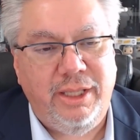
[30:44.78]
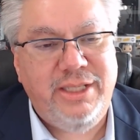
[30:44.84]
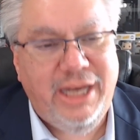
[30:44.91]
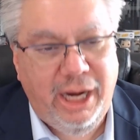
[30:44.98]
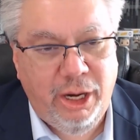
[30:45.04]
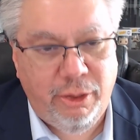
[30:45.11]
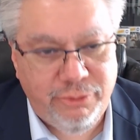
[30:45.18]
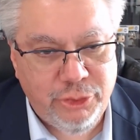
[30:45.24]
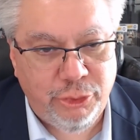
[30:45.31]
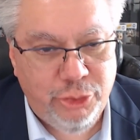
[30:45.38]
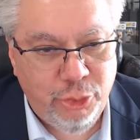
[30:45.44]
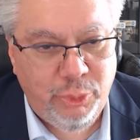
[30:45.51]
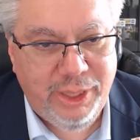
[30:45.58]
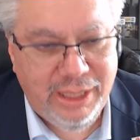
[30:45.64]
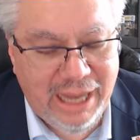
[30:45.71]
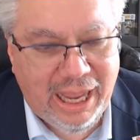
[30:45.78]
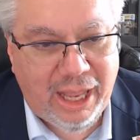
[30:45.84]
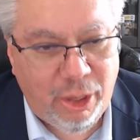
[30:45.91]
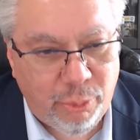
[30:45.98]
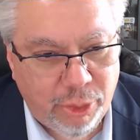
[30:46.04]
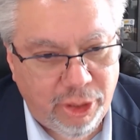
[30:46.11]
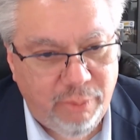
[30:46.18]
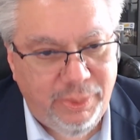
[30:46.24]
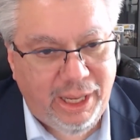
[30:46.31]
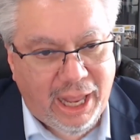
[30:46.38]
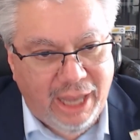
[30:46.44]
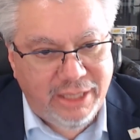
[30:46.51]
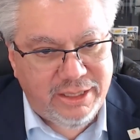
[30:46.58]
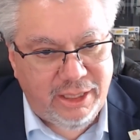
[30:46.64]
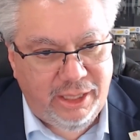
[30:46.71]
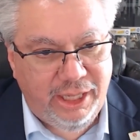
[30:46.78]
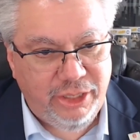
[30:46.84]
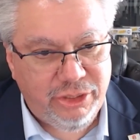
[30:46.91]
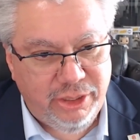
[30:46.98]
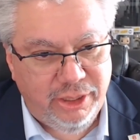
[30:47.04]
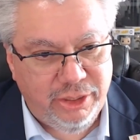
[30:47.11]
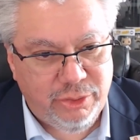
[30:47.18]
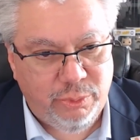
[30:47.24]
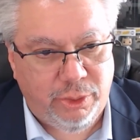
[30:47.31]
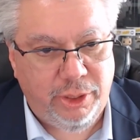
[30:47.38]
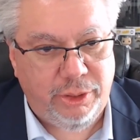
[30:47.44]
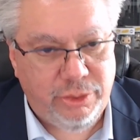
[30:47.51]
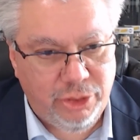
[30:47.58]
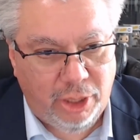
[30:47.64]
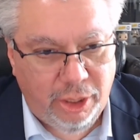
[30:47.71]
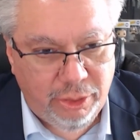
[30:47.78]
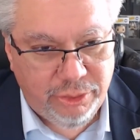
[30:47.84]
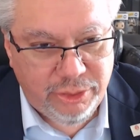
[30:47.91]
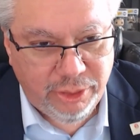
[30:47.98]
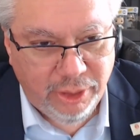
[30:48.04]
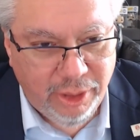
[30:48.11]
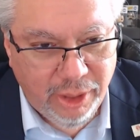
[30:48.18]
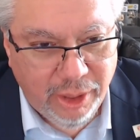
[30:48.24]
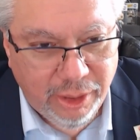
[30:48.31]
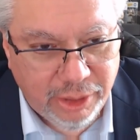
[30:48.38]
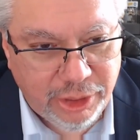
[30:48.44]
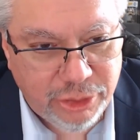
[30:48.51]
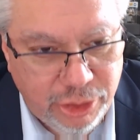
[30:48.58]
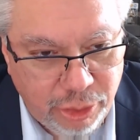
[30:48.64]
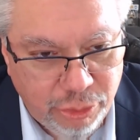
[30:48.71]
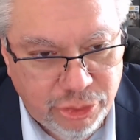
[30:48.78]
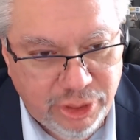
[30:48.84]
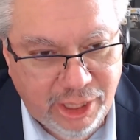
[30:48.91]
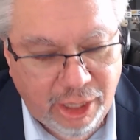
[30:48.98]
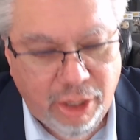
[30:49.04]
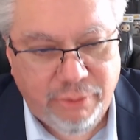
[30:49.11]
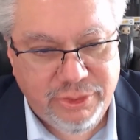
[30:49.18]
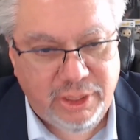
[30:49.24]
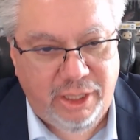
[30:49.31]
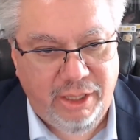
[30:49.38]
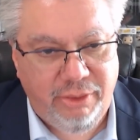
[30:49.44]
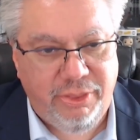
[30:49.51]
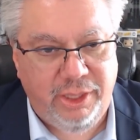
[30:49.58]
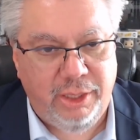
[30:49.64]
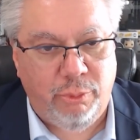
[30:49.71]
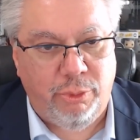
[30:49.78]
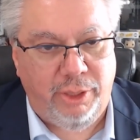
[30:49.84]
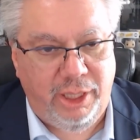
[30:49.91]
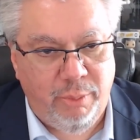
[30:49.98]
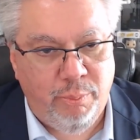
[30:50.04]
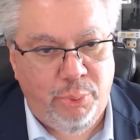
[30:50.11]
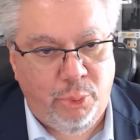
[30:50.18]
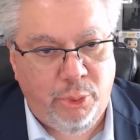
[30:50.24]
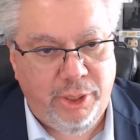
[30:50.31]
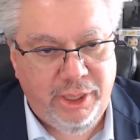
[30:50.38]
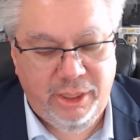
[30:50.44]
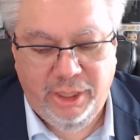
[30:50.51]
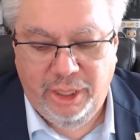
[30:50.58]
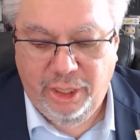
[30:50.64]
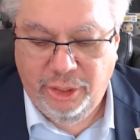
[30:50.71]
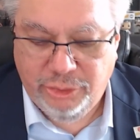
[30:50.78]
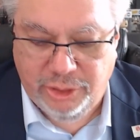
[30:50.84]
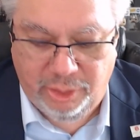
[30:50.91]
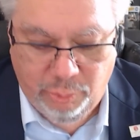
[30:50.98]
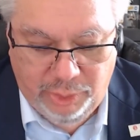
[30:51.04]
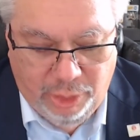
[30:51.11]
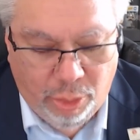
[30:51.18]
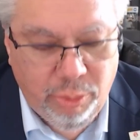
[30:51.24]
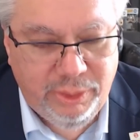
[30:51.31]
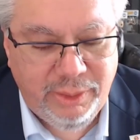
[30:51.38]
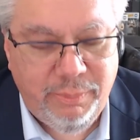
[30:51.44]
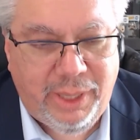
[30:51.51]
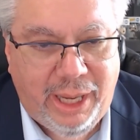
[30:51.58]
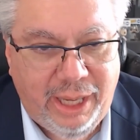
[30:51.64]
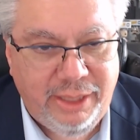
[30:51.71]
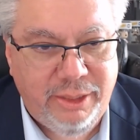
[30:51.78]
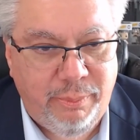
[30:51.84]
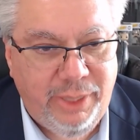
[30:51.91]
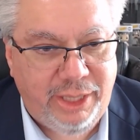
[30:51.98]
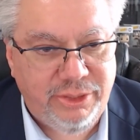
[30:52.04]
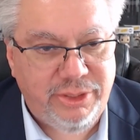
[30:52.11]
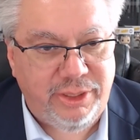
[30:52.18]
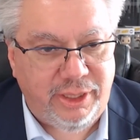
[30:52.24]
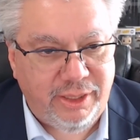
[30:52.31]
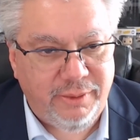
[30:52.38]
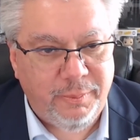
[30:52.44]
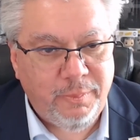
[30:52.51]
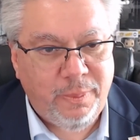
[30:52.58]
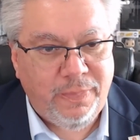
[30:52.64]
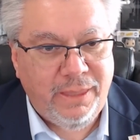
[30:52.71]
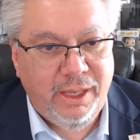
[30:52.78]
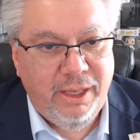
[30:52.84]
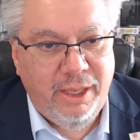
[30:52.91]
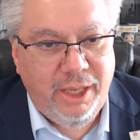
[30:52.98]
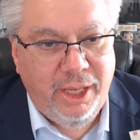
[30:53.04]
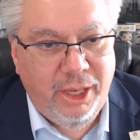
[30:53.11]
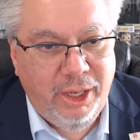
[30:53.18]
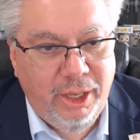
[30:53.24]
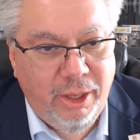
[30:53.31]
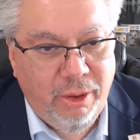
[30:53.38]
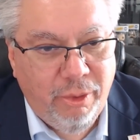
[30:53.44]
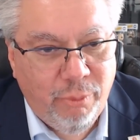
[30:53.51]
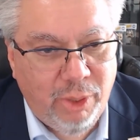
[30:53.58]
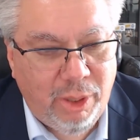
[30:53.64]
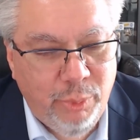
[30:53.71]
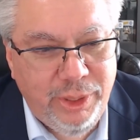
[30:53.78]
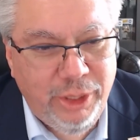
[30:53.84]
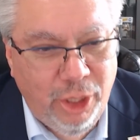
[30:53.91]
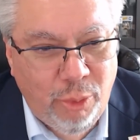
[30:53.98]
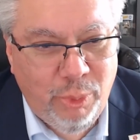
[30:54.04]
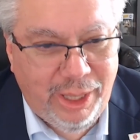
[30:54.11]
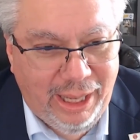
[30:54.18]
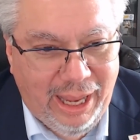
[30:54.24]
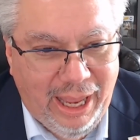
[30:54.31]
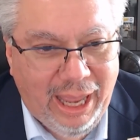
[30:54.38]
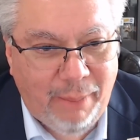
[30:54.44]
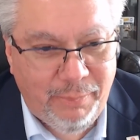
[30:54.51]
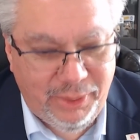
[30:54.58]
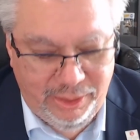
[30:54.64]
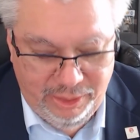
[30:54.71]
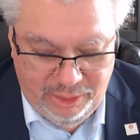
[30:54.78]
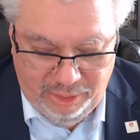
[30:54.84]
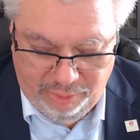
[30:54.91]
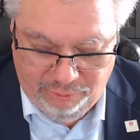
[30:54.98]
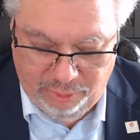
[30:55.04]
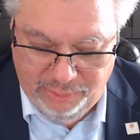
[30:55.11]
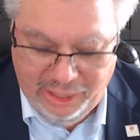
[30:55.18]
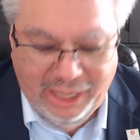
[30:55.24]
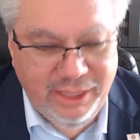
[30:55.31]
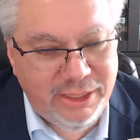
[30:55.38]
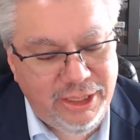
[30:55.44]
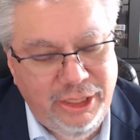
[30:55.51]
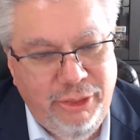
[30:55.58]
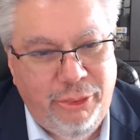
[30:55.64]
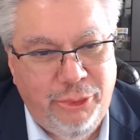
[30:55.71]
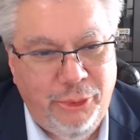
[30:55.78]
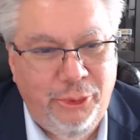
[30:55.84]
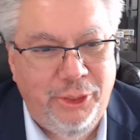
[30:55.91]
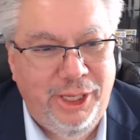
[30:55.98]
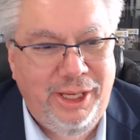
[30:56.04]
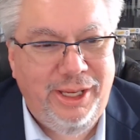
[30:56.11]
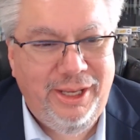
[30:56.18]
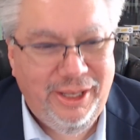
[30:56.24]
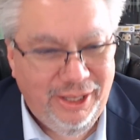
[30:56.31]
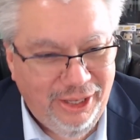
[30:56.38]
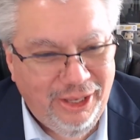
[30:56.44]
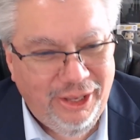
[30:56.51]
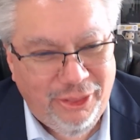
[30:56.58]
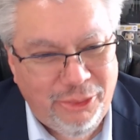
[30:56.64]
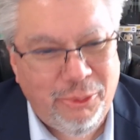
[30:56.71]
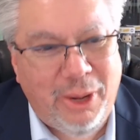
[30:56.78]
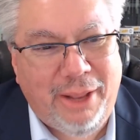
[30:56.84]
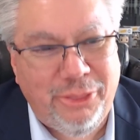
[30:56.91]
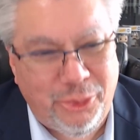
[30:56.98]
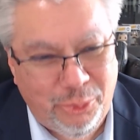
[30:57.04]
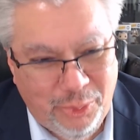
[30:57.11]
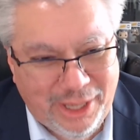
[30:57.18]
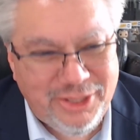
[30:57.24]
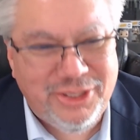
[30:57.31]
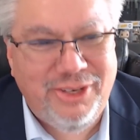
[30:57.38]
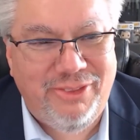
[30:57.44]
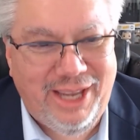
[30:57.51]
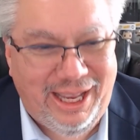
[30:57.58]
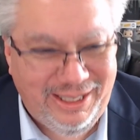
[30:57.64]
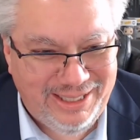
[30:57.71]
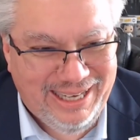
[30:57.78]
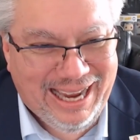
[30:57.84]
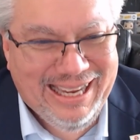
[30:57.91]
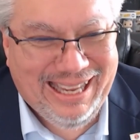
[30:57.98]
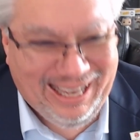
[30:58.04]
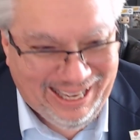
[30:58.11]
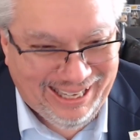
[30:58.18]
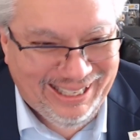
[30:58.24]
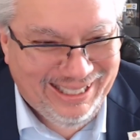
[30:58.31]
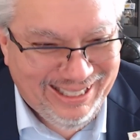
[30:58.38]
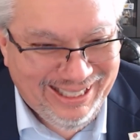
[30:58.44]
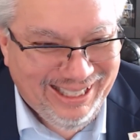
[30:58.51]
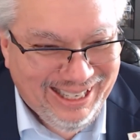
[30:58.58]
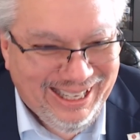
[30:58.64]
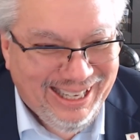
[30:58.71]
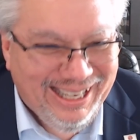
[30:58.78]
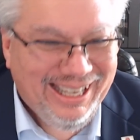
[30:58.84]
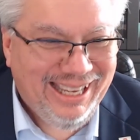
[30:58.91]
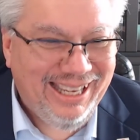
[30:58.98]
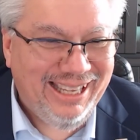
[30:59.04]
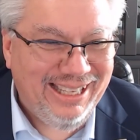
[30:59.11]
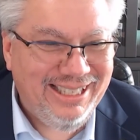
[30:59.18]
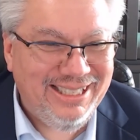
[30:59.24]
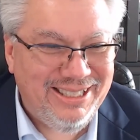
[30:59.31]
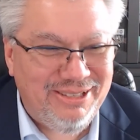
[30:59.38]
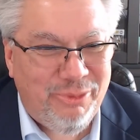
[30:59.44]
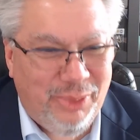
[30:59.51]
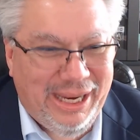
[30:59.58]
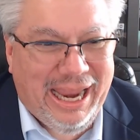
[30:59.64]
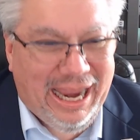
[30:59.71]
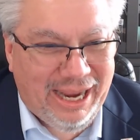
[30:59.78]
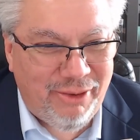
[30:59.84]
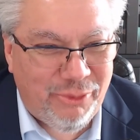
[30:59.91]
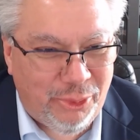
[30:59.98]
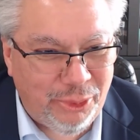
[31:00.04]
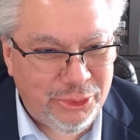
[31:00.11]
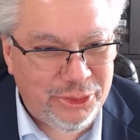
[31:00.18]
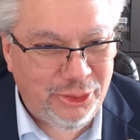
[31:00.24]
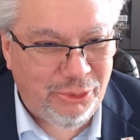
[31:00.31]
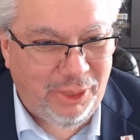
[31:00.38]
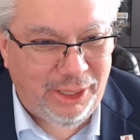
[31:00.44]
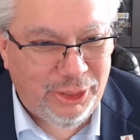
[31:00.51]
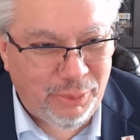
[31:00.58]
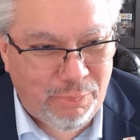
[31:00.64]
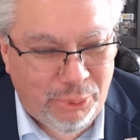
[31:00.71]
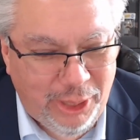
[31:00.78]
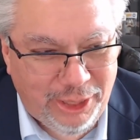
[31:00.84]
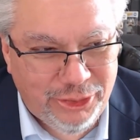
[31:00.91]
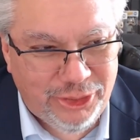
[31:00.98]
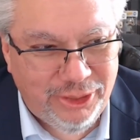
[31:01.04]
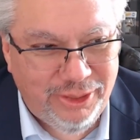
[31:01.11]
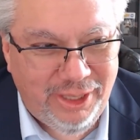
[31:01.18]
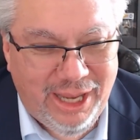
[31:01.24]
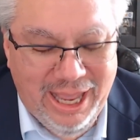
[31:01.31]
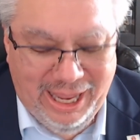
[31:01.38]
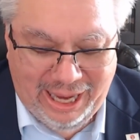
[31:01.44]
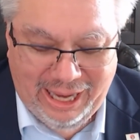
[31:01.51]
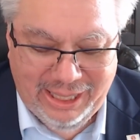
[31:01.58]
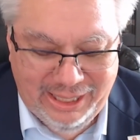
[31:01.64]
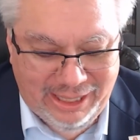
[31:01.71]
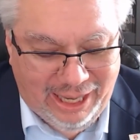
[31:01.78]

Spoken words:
tariffs are doing now. We're going to be isolationists. We're going to charge these huge tariffs on anything that we're importing so that we only buy domestic. Well, we know what happened from 1930 throughout the rest of that decade is we had, of course, the Great Depression. And